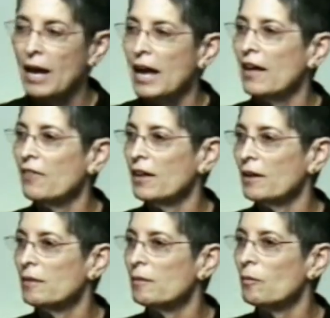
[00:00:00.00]
And
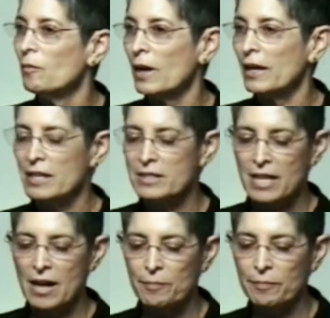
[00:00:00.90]
then I guess
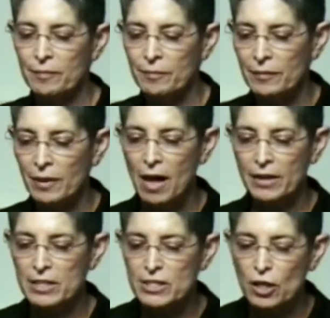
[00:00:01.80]
that line
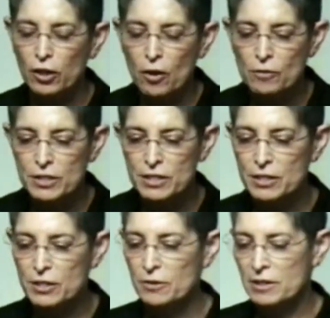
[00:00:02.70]
that's
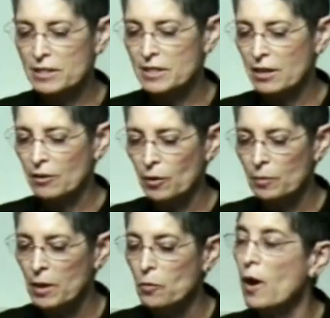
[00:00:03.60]
closest to the center would
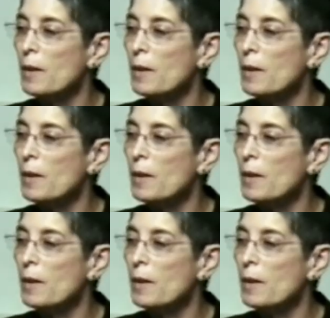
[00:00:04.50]
be what